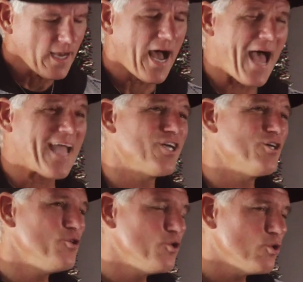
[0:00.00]
I
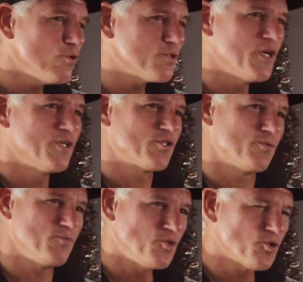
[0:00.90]
could use
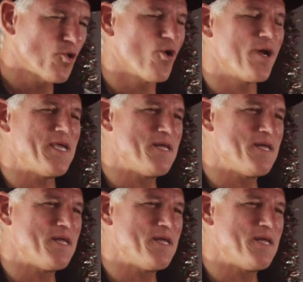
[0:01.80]
some joy